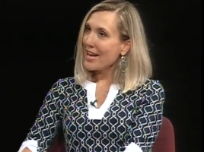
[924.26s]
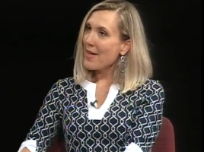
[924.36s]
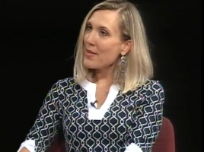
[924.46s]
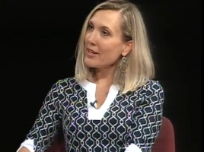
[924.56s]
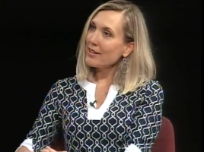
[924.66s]

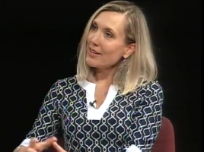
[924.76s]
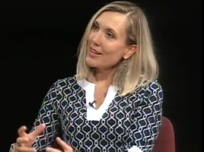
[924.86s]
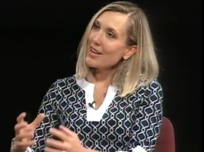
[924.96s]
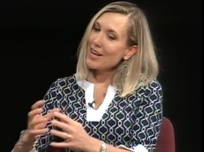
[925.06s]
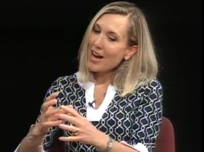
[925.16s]
And then
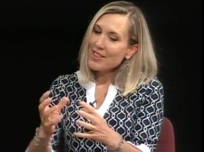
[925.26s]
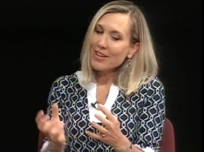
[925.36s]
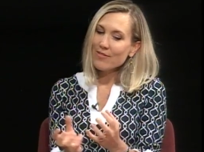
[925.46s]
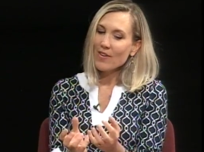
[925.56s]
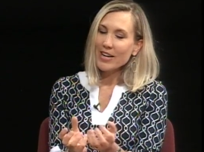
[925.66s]
I
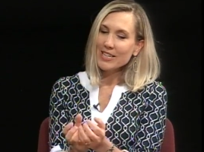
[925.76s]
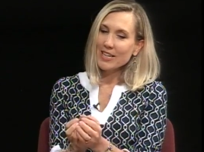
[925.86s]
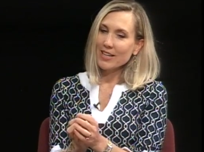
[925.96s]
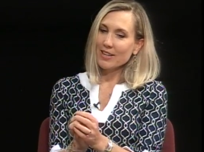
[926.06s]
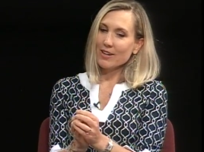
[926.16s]
think
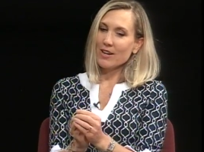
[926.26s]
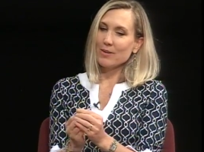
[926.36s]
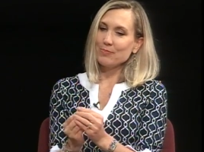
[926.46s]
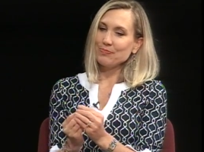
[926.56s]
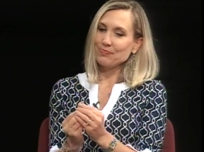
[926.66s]
finding
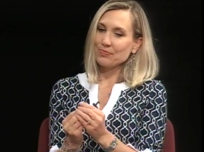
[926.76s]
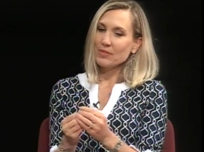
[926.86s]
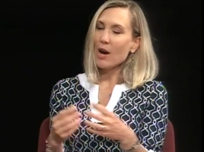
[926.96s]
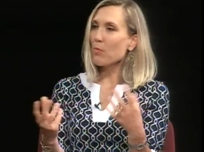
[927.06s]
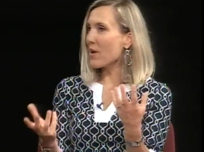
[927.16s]

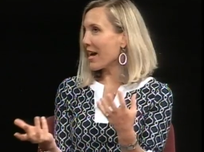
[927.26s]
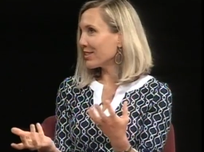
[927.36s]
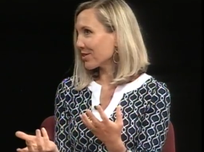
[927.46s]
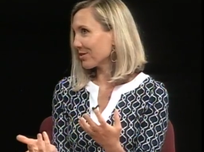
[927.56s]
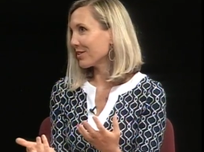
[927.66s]
how
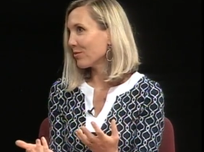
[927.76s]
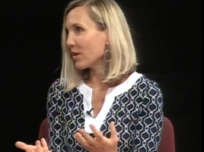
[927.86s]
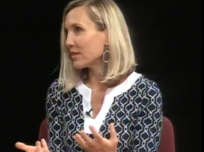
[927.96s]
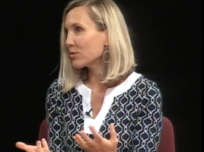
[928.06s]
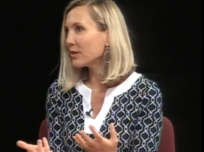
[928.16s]
practical it
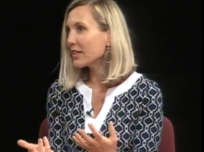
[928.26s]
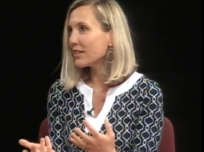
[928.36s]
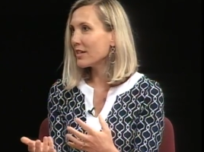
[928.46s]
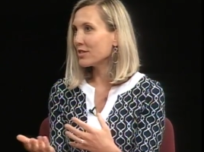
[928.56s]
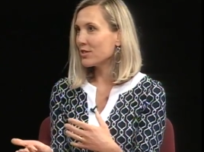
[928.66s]
was.
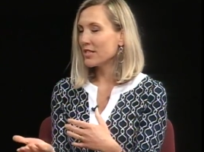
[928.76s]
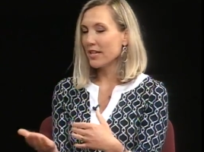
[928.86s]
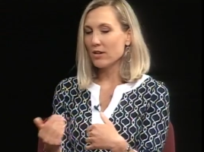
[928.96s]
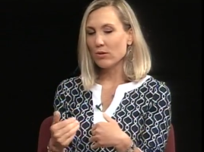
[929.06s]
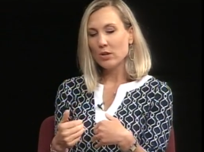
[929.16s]
Really, as you say,
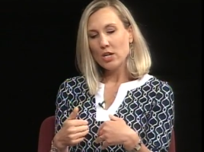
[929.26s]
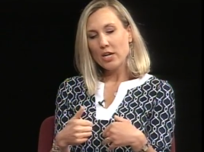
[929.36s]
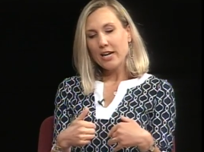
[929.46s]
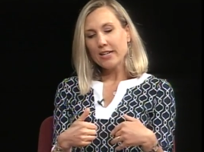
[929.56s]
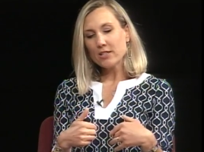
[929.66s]
you know,
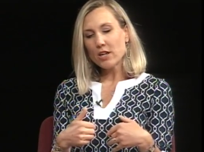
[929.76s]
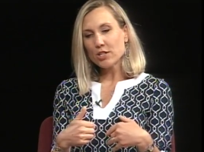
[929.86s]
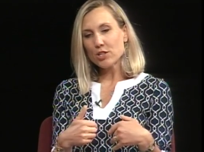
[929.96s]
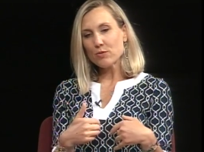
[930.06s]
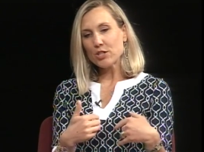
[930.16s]
it's not
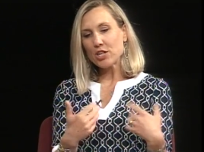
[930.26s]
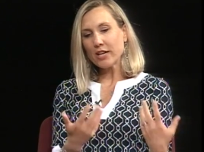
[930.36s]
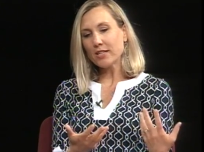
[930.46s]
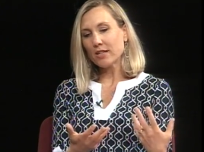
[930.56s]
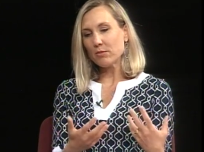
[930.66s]
just
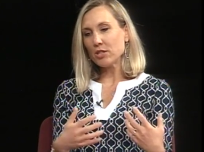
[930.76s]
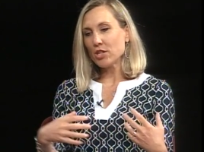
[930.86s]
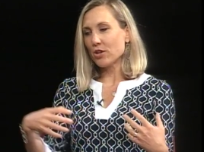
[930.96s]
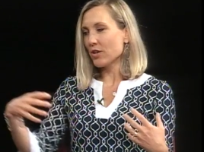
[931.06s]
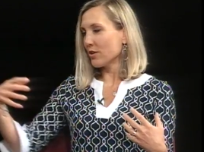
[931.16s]
rejecting the
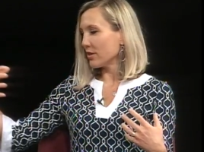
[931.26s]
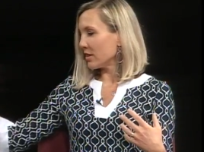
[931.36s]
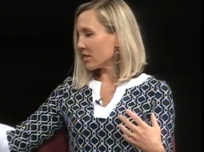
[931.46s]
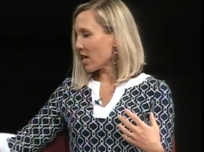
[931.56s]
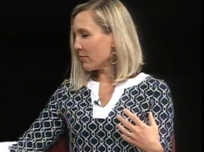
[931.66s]
material and
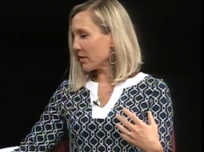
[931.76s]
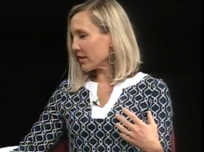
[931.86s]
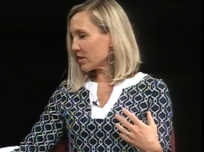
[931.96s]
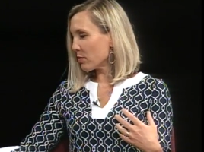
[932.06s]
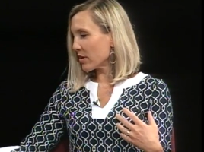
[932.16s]
adopting
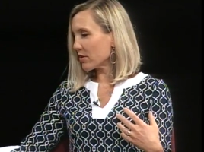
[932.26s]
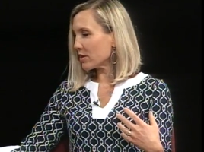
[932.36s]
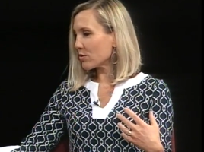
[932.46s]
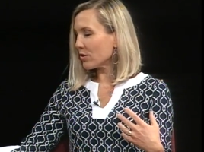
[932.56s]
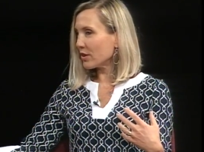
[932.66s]
the
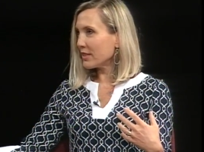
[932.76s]
spiritual.